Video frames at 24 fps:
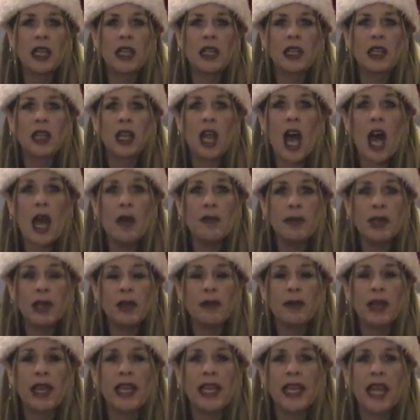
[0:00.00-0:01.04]
allotment
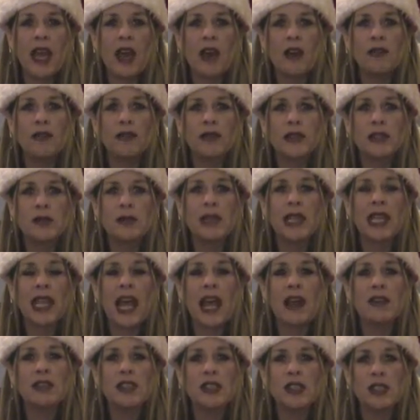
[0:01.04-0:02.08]
right now to be
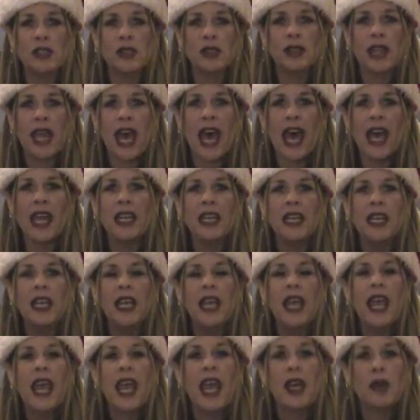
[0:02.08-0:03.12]
allowed to do that,
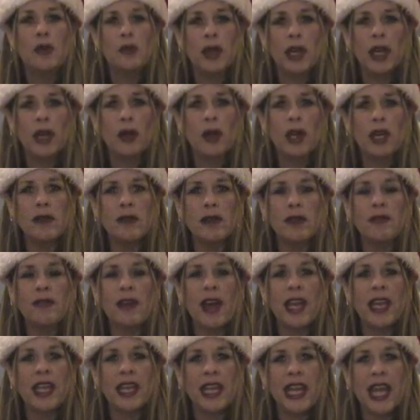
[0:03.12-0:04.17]
and we're going to be
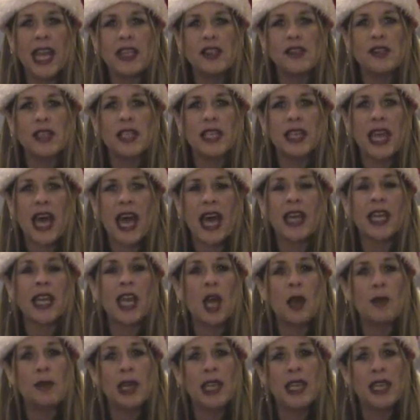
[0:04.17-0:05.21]
finding an answer to that
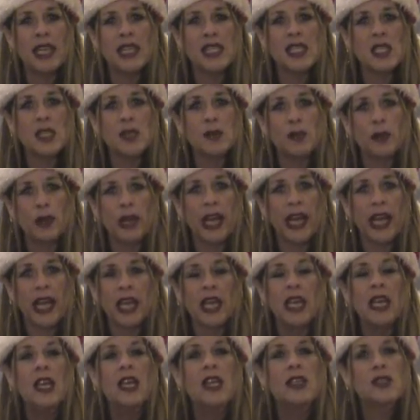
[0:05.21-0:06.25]
coming this spring.
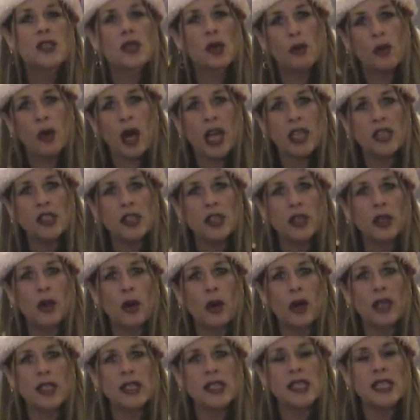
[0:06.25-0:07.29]
So watch your
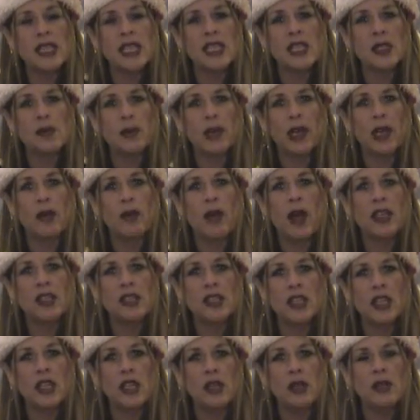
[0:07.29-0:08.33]
courts this spring,
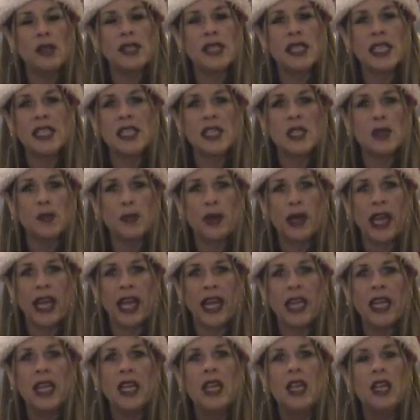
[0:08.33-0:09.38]
watch the news this
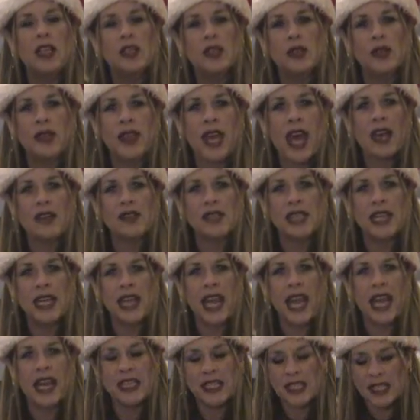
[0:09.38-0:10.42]
spring,
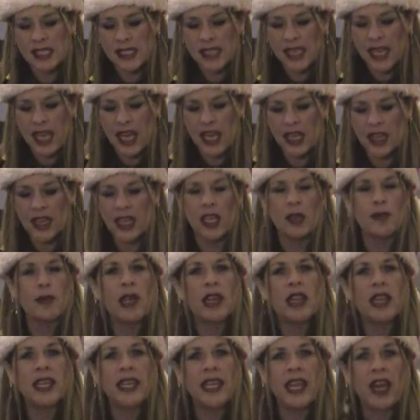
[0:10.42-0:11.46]
2008, to see anything
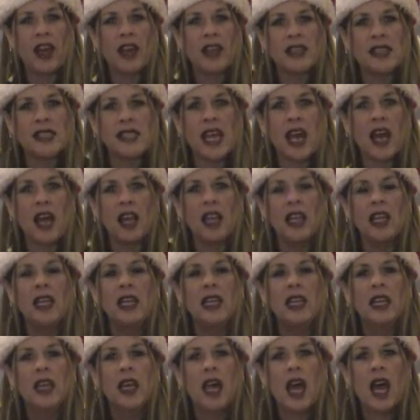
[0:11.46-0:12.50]
about the Carousel
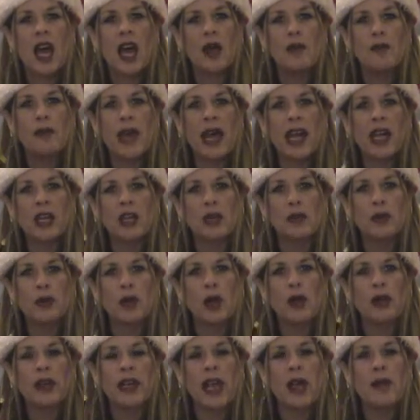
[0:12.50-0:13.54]
medical
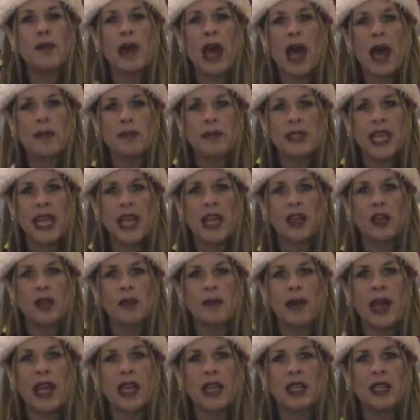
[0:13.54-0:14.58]
program update or
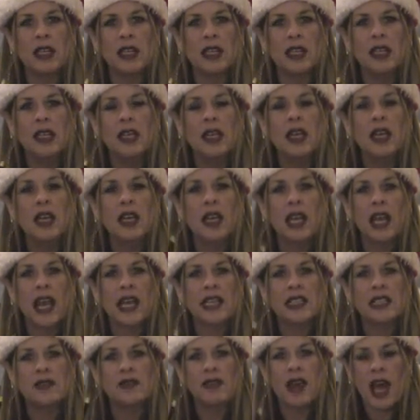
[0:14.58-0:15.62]
medical
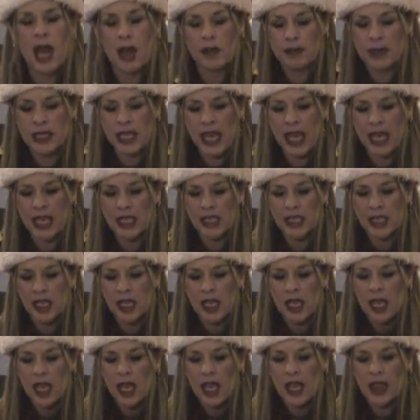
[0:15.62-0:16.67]
collective update.
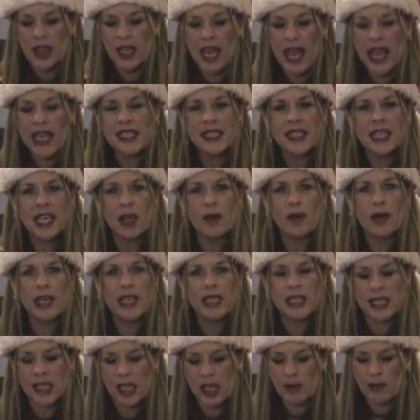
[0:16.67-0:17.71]
And the next thing I want
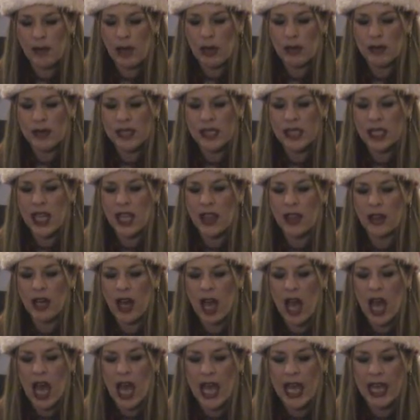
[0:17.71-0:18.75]
to tell you about was another
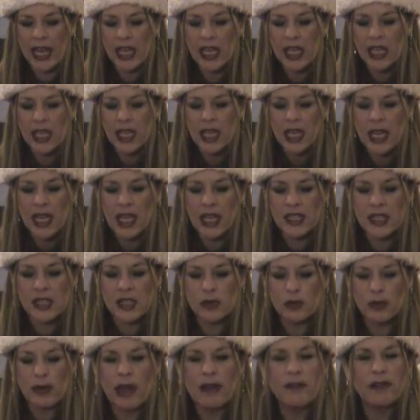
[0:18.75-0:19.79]
high. It's
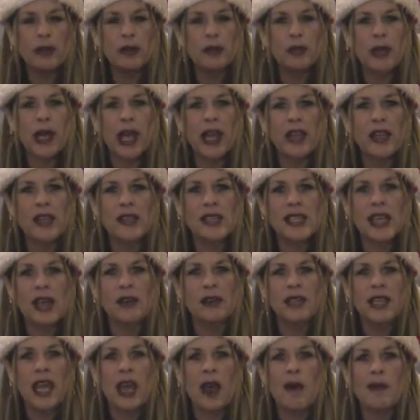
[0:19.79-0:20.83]
the Reverend Brothers
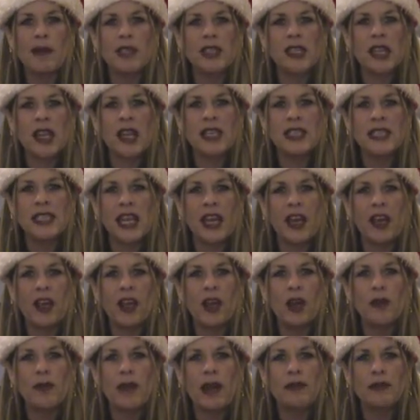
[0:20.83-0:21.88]
out in Hamilton,
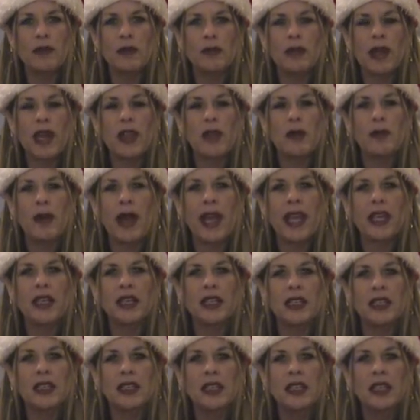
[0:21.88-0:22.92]
Ontario, Reverend Brother
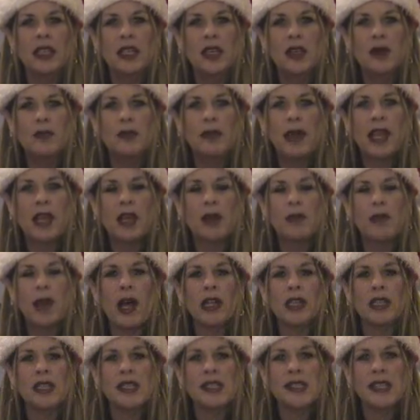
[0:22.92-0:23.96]
Michael
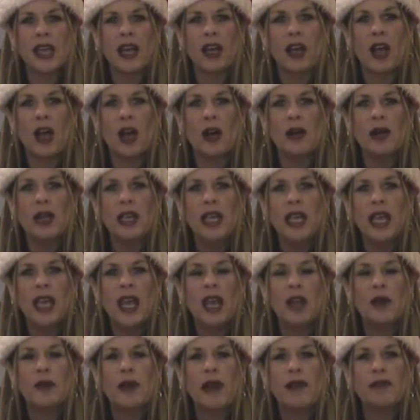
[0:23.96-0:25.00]
Baldessaro
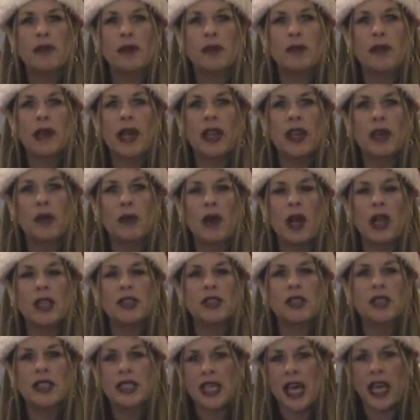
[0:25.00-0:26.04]
and Reverend Brother
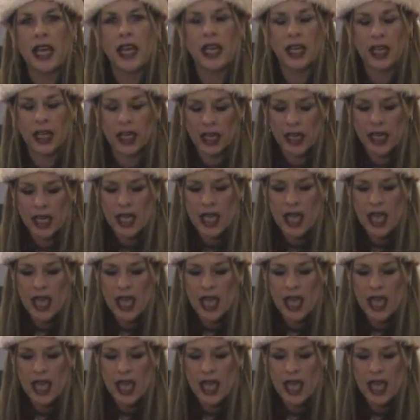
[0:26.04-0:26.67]
Walter Tucker.